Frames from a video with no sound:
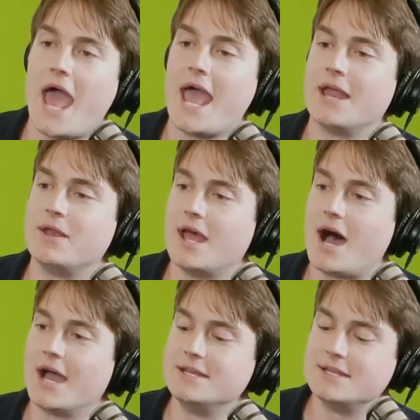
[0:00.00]
And
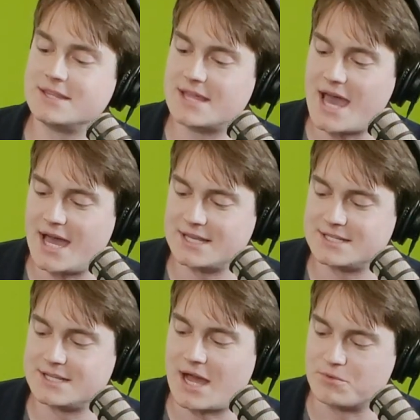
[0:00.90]
I did that.
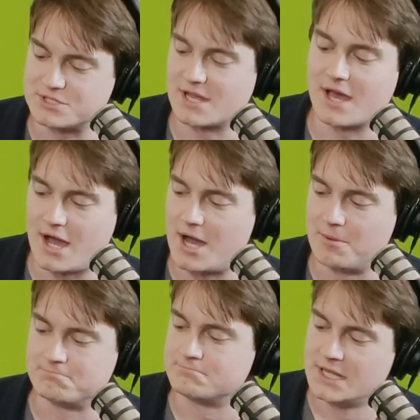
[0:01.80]
I was,
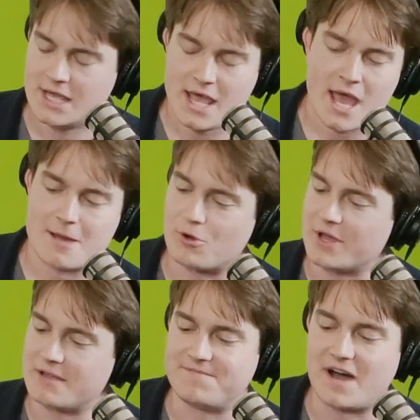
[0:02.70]
I probably
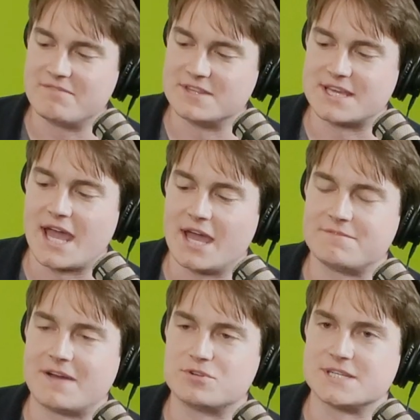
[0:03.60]
had 5
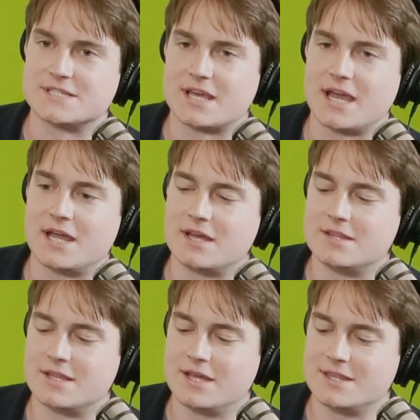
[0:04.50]
or 6 in the can.
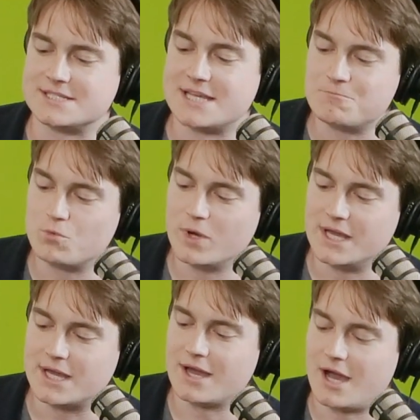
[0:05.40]
And in the same
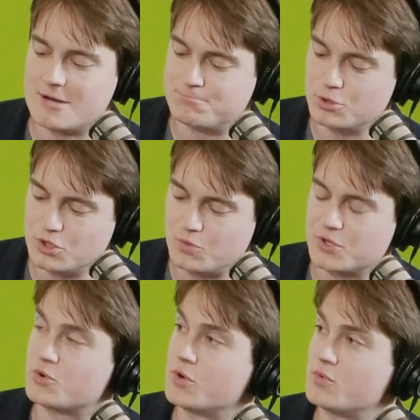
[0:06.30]
week, Bulu
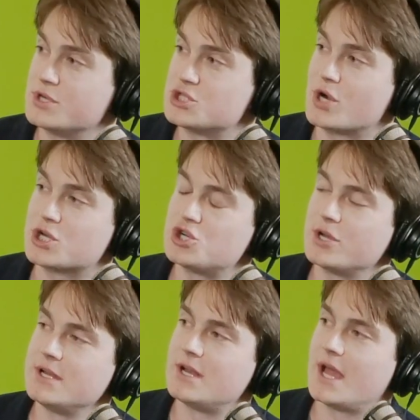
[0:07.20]
went through a
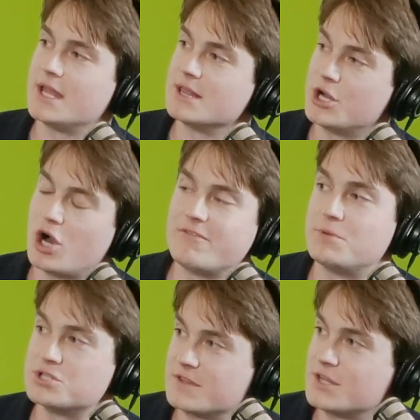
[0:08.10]
restructuring and laid off a
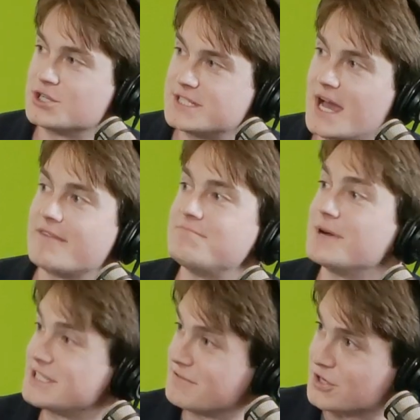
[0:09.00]
bunch of their staff,
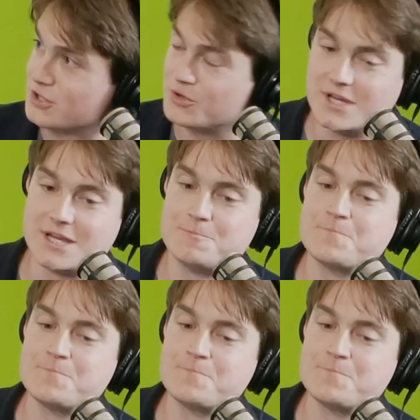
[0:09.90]
myself included.